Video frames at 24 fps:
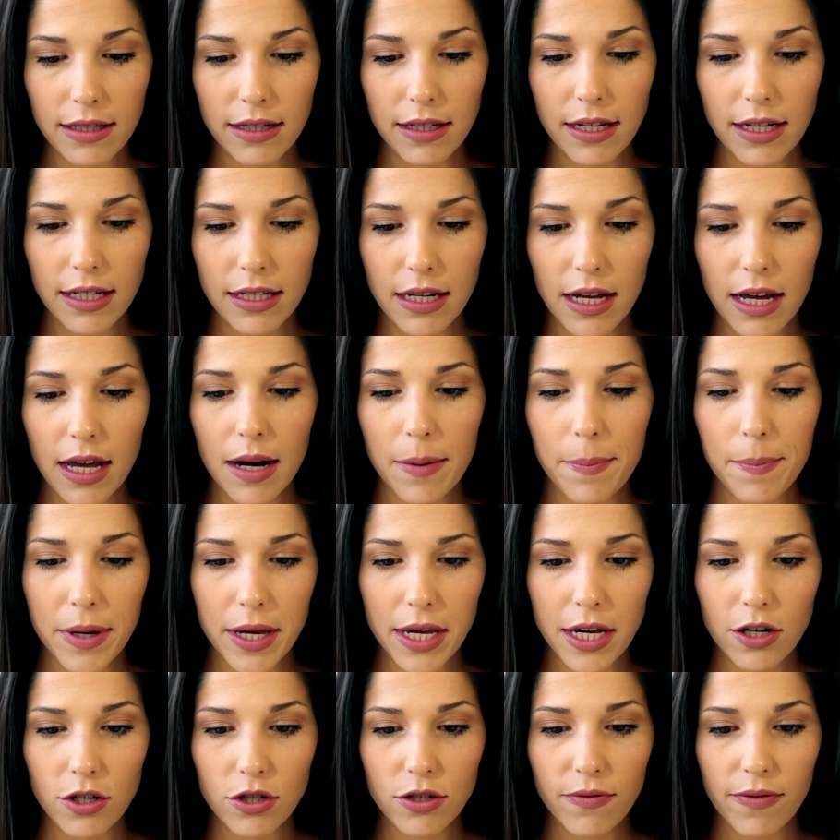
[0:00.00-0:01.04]
it
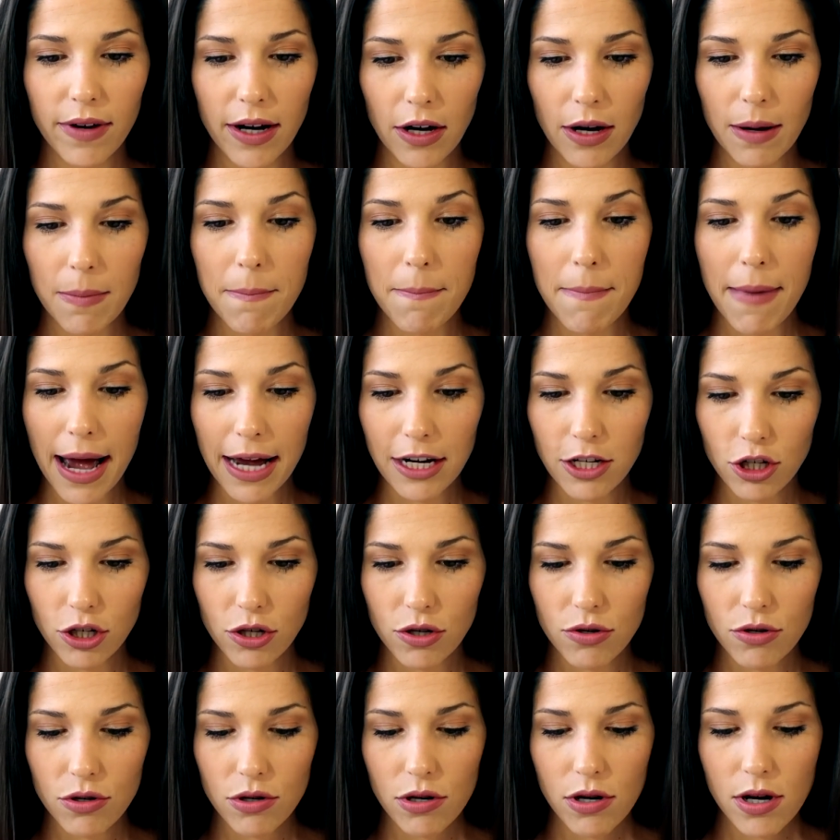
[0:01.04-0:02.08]
appears very
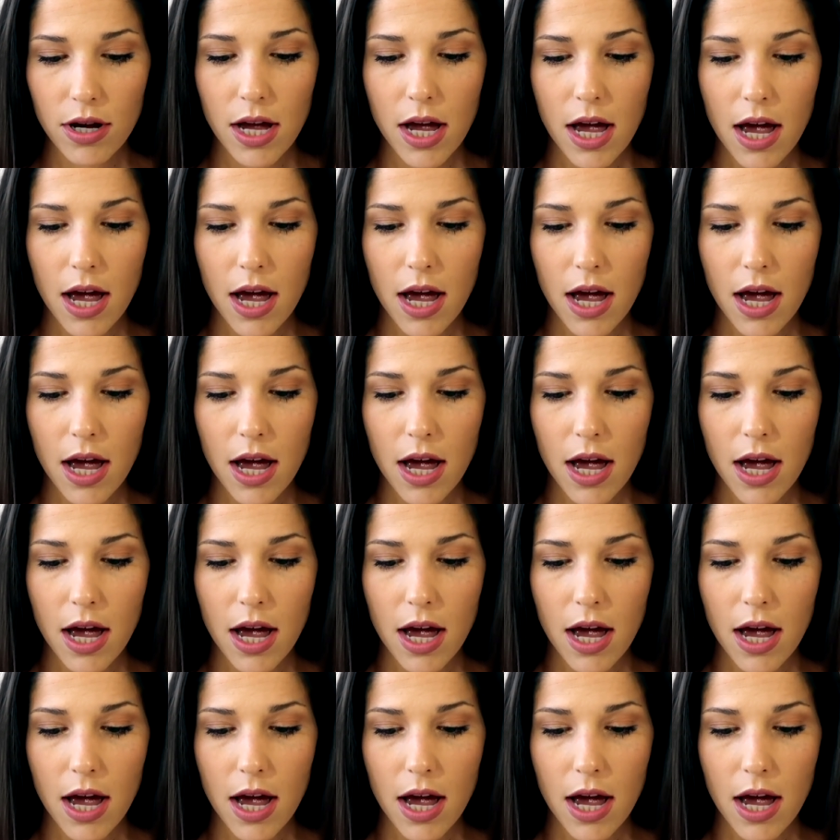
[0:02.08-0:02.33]
magical.